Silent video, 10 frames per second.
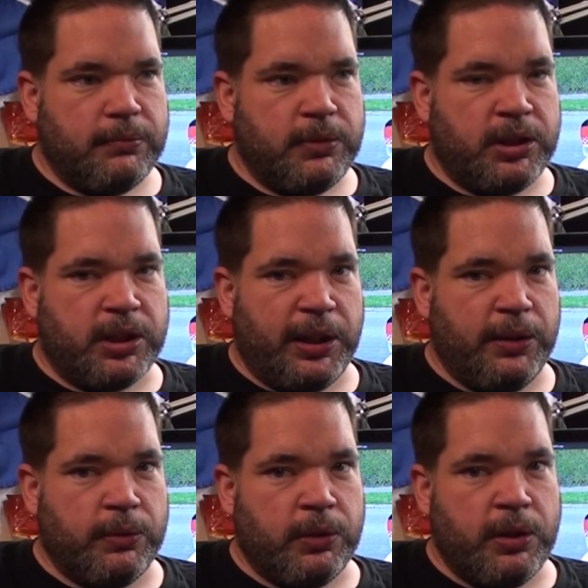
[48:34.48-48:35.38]

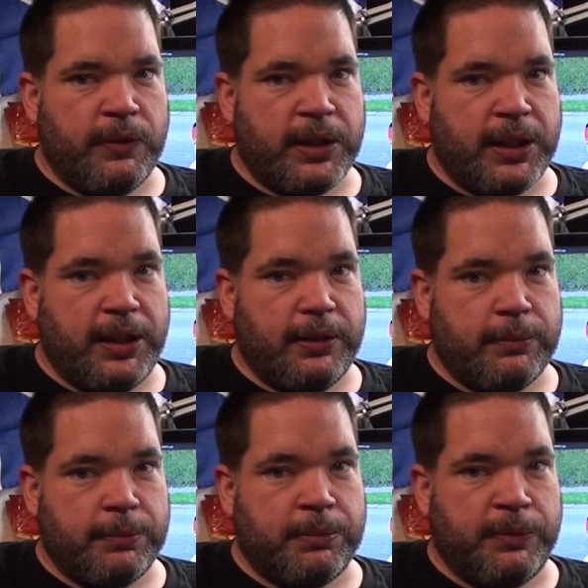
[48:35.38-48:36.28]
sheet all over that
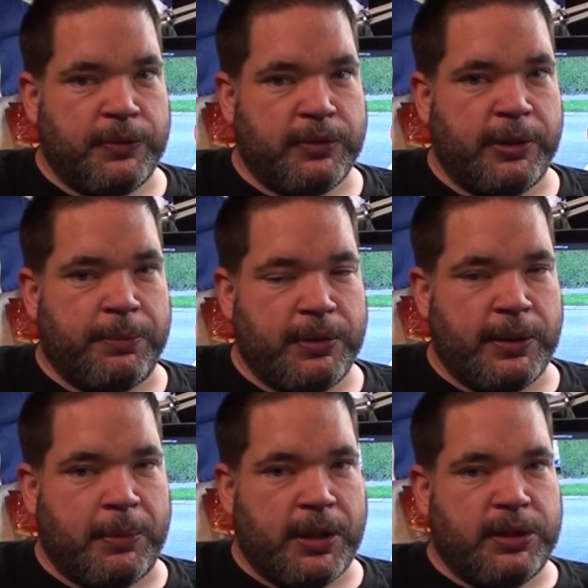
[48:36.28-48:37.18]
before he put
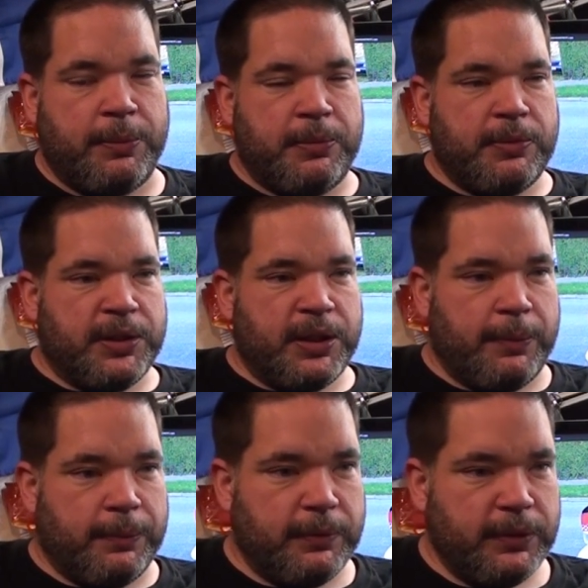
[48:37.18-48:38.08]
the plaster boards up.